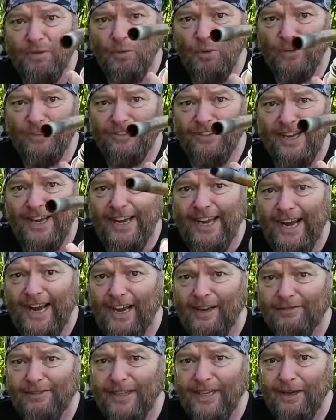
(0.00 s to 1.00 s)
the ones I
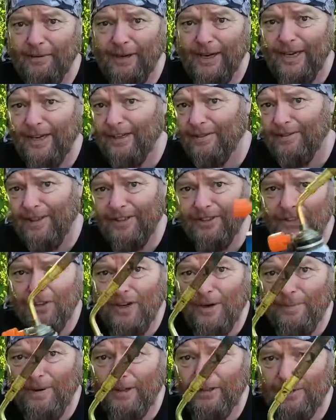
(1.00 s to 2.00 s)
have anyway, I'm not
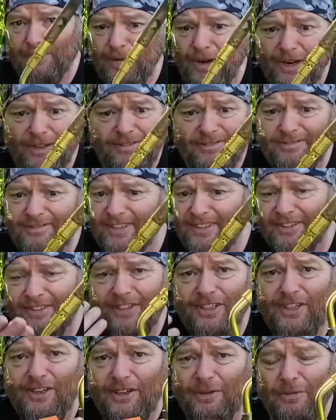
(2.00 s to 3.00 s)
sure about them all, these are
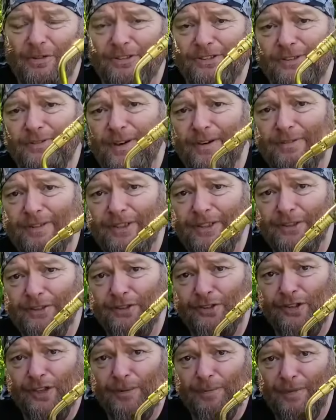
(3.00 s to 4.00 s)
the only ones I've ever
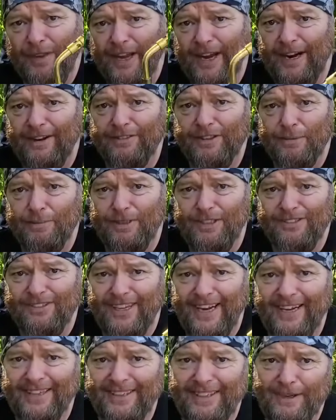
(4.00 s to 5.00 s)
used, they have to be
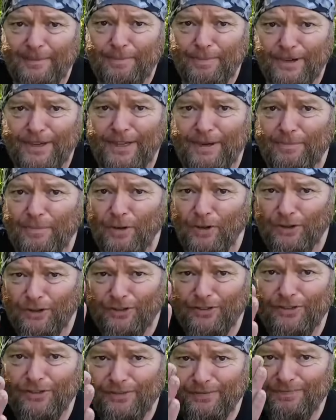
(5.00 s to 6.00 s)
standing pretty
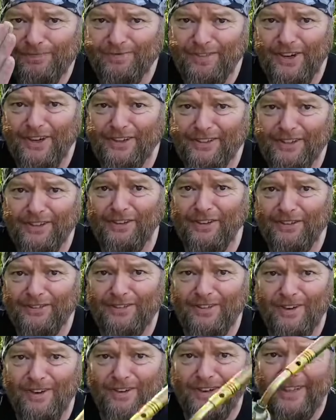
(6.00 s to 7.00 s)
much vertical,
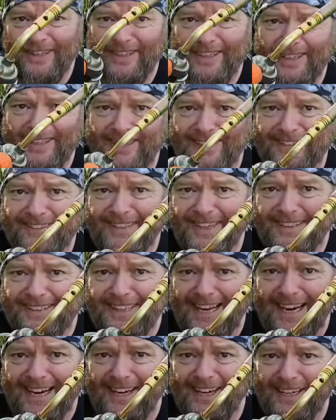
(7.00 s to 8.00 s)
or at least at
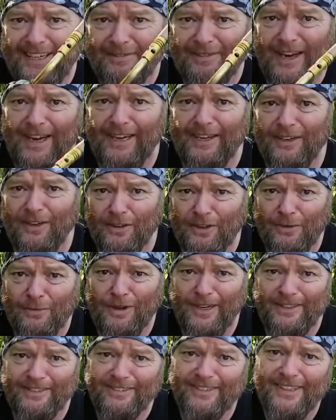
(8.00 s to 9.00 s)
that kind of angle,
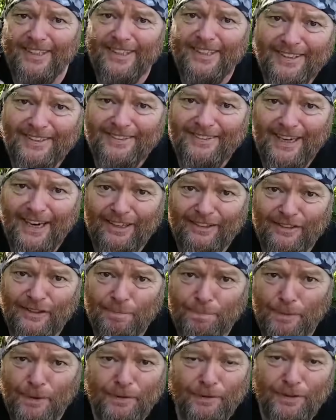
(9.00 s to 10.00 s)
otherwise they start
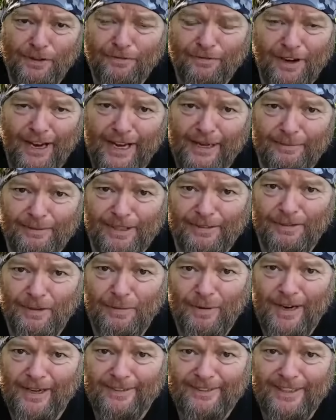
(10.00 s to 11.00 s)
spewing flames
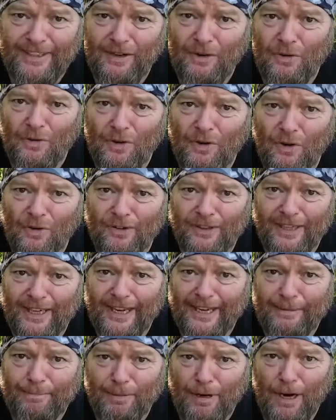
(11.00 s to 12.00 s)
everywhere and they don't cook the
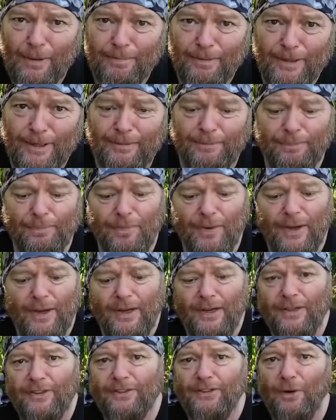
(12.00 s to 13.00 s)
lead properly.
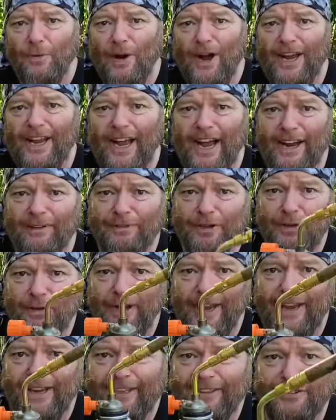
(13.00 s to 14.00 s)
So I have
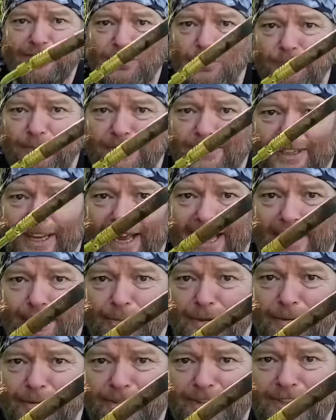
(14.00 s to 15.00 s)
created something to
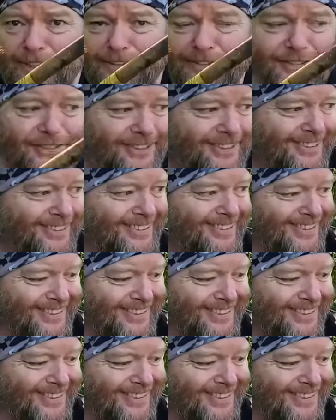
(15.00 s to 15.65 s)
help me with this.